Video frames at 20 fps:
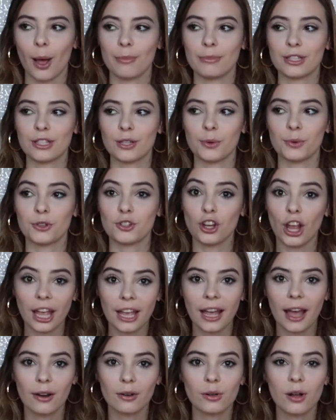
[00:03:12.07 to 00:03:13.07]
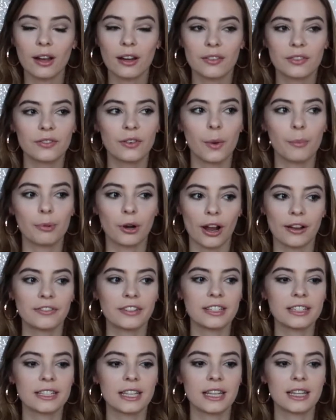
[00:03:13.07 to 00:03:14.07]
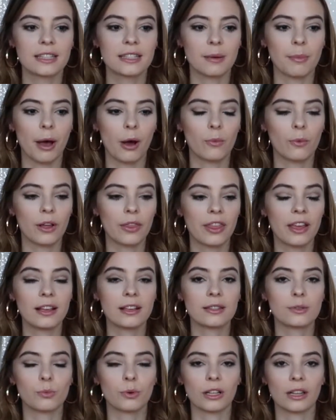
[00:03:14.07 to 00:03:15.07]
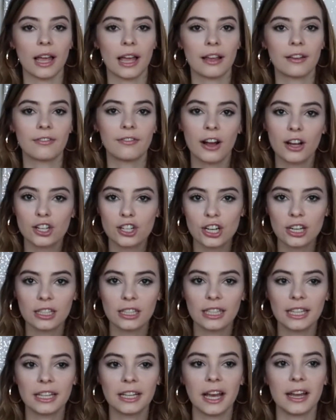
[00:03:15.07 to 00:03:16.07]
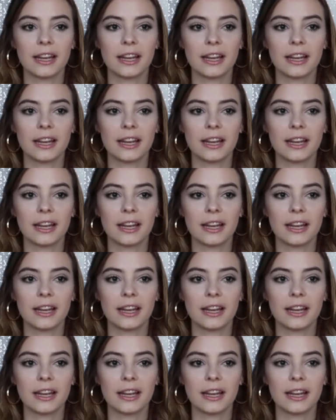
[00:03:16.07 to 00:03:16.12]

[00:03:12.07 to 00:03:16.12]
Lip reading: So Jake had a lot of preferences about what things were like functionally,